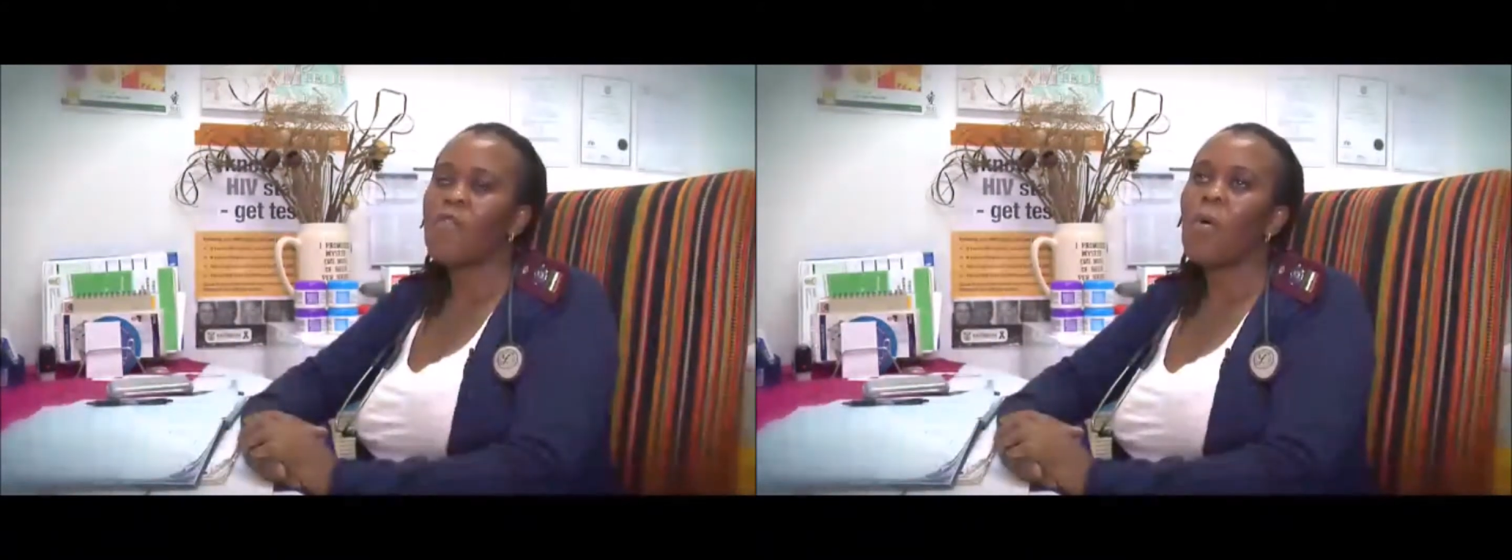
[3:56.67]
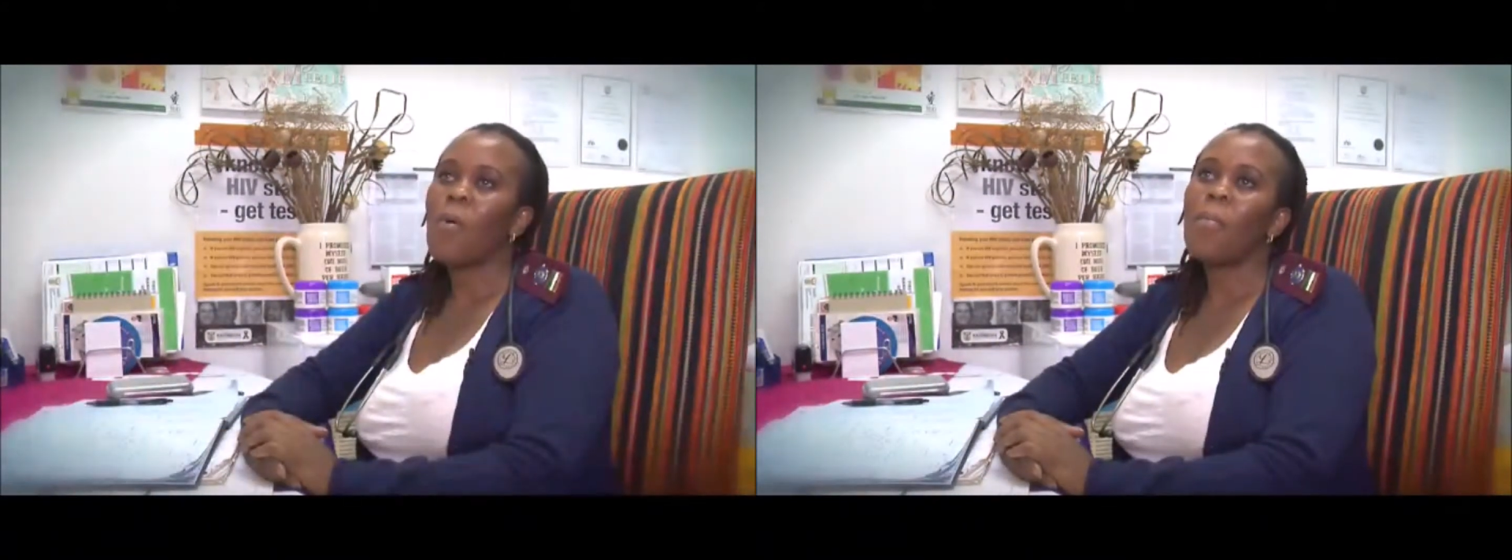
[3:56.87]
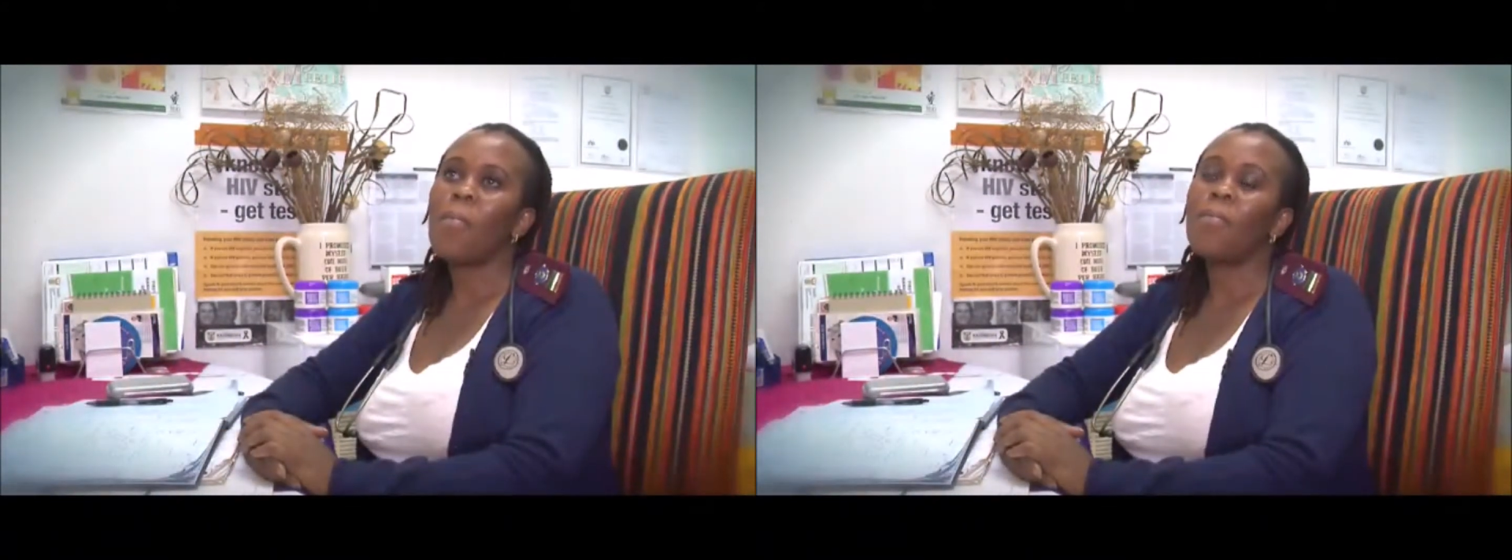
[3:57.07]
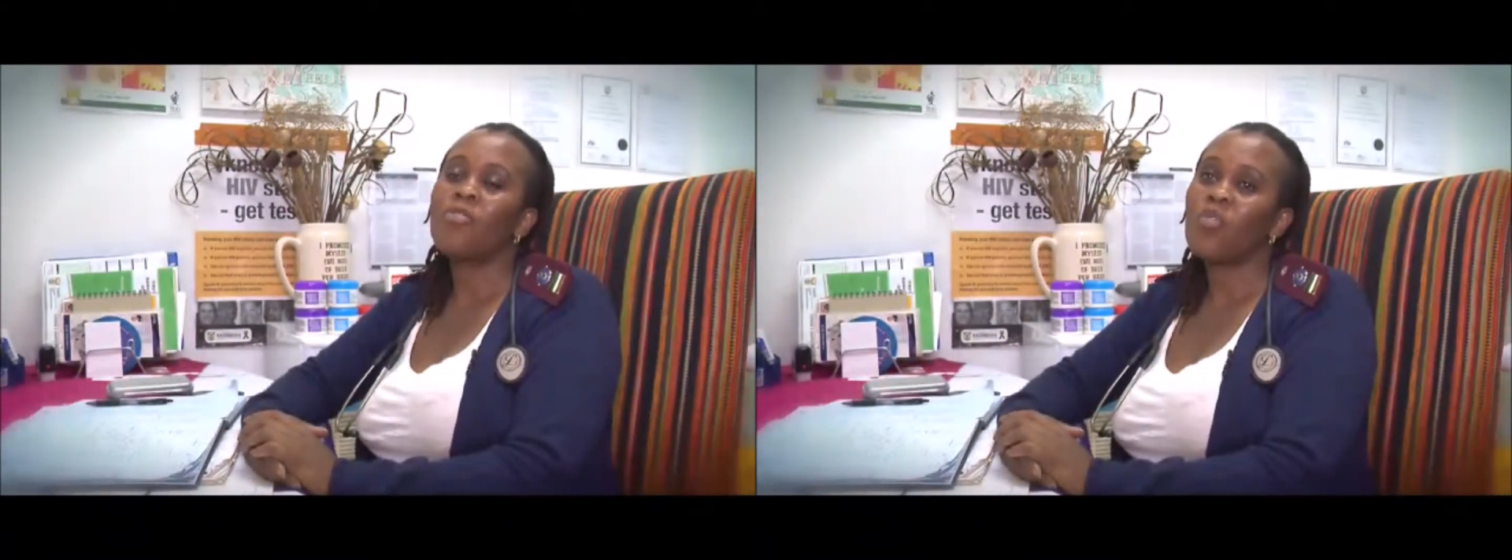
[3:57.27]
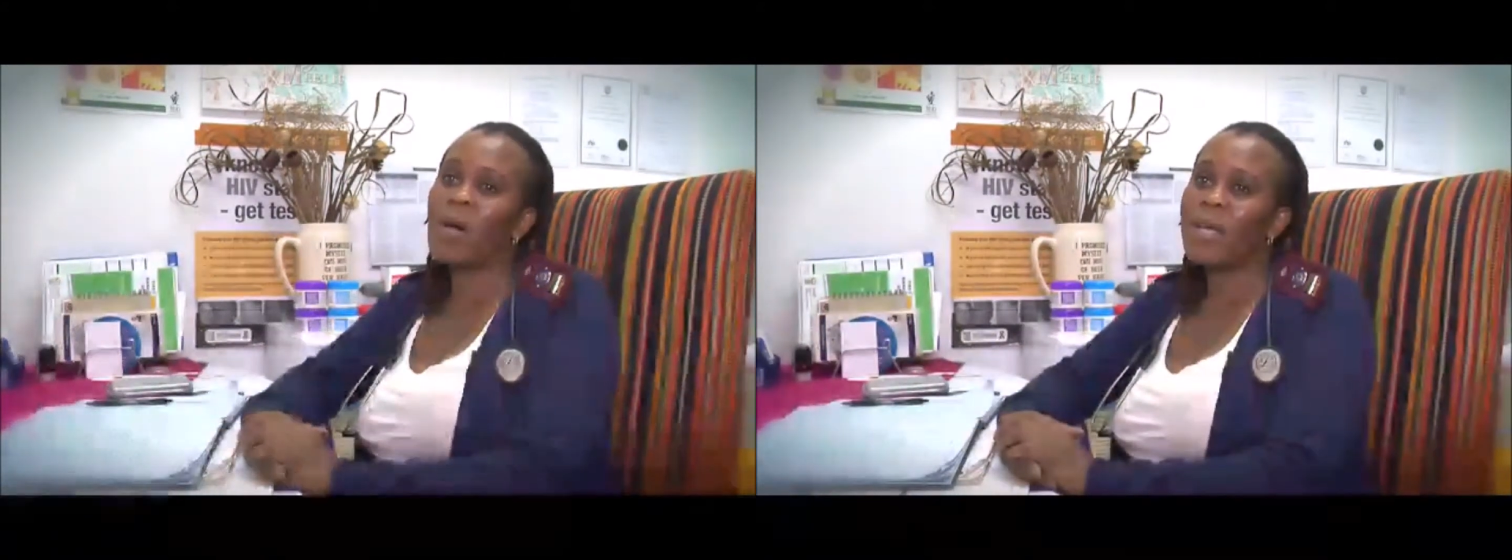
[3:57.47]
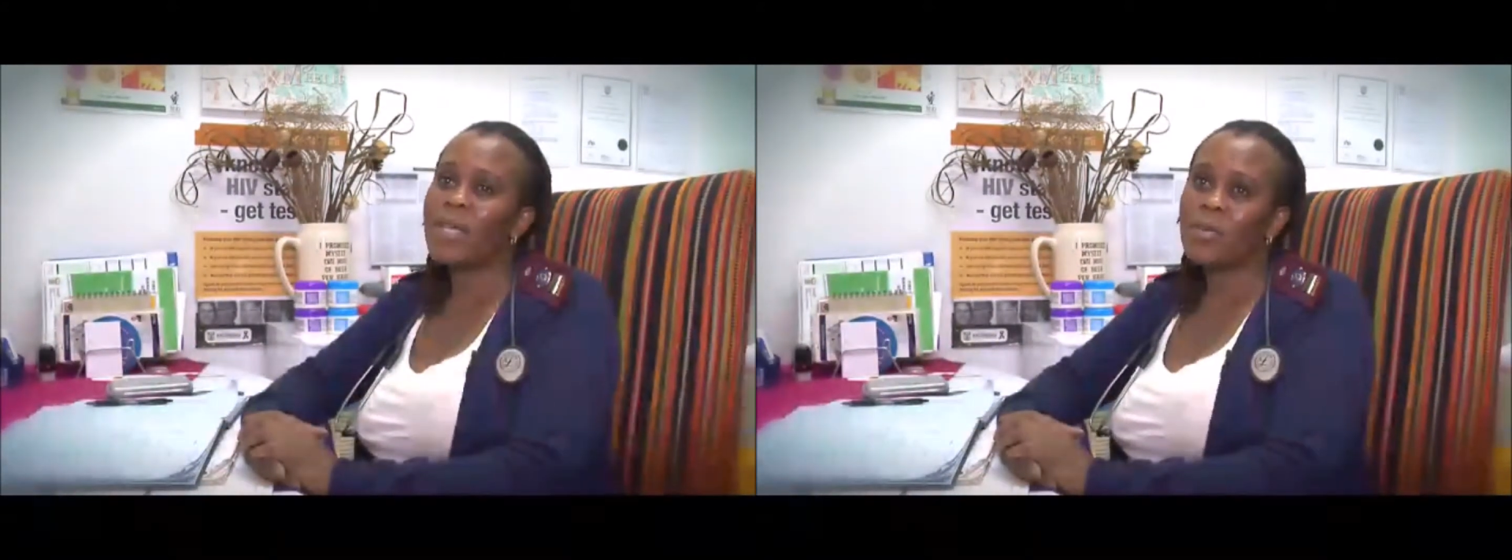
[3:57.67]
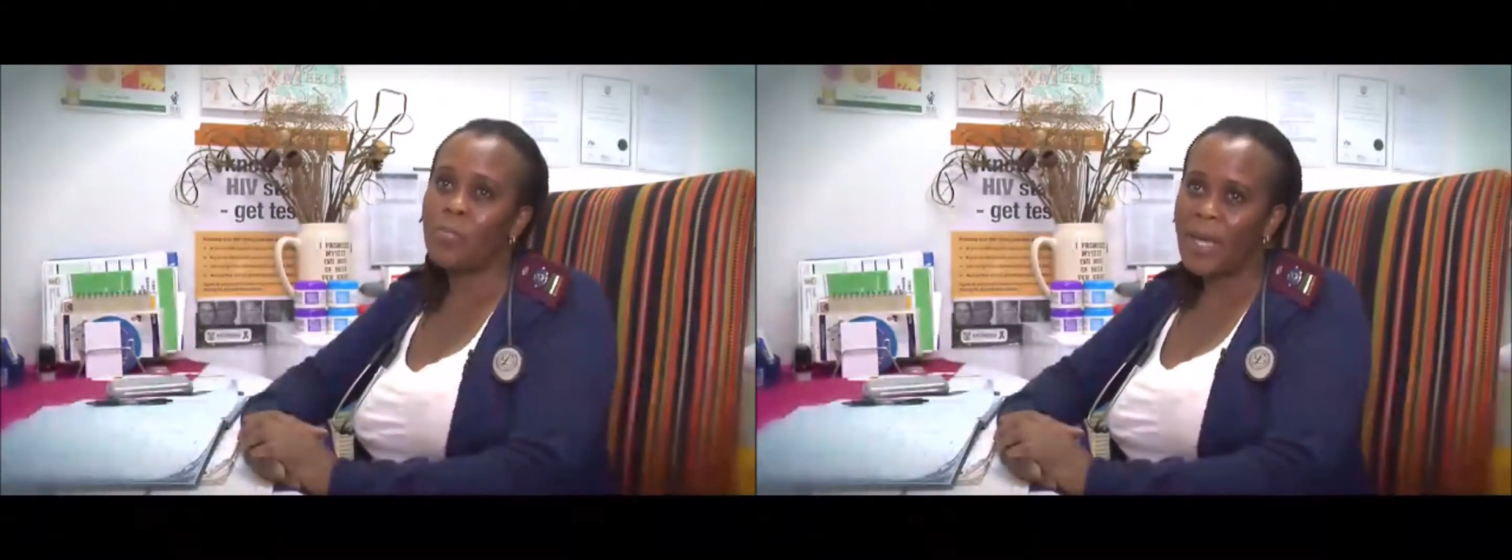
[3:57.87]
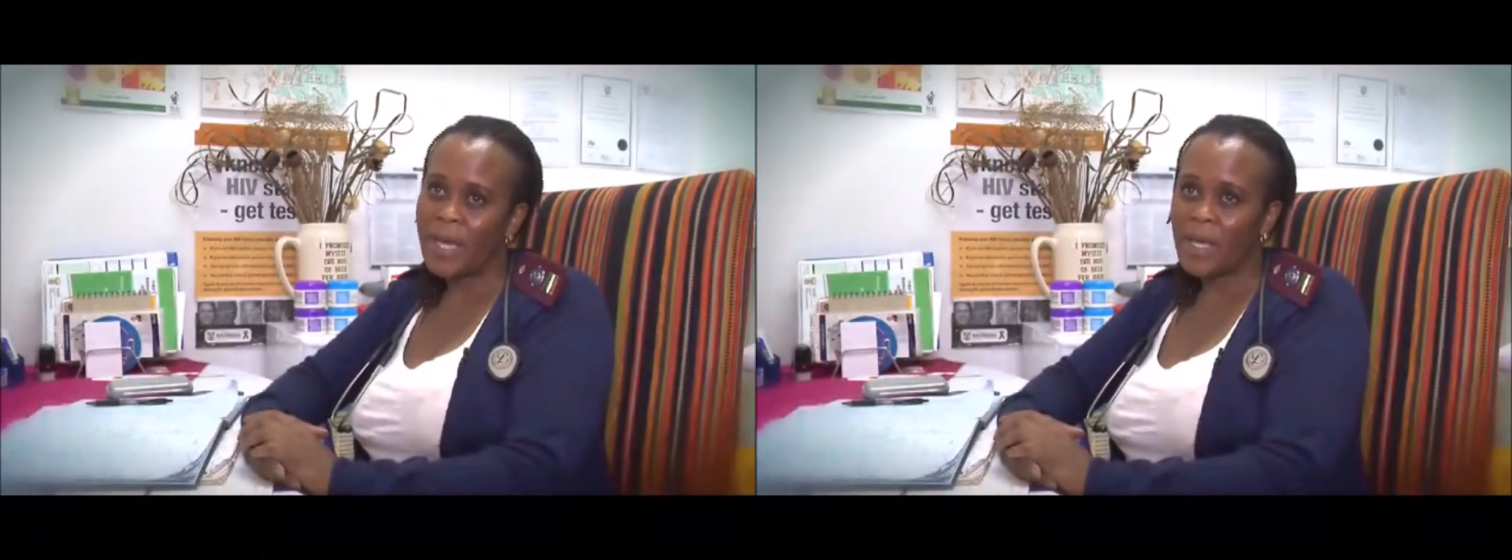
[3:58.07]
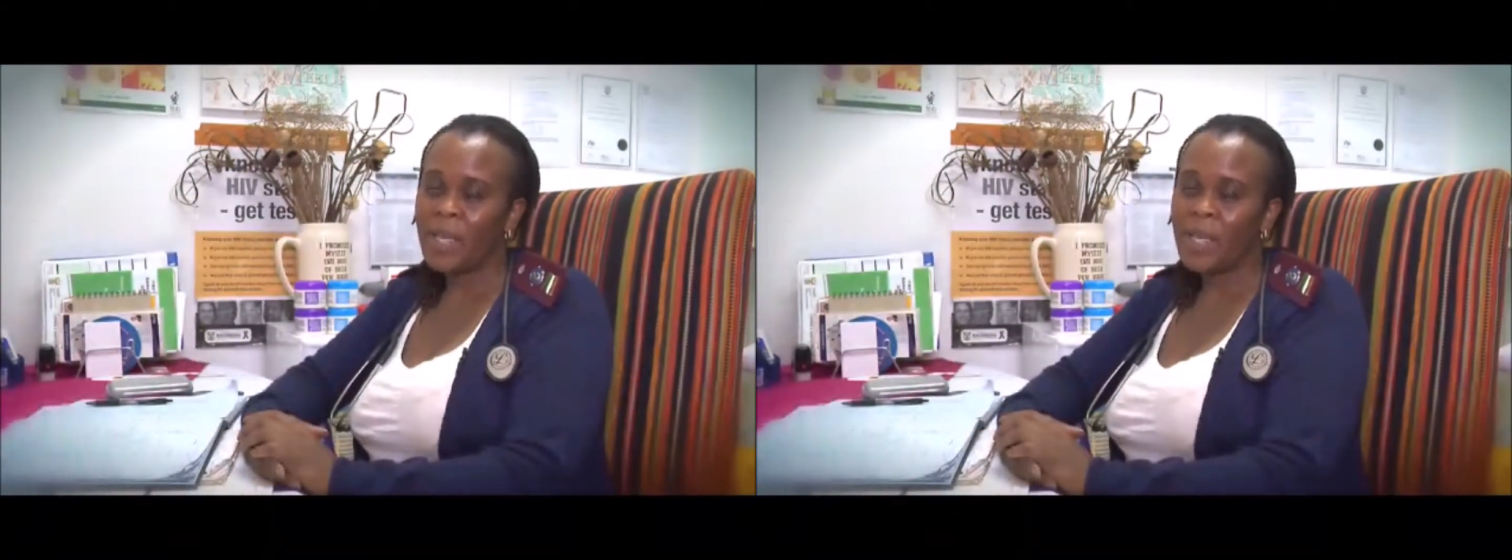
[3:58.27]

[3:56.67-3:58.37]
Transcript: from Johannesburg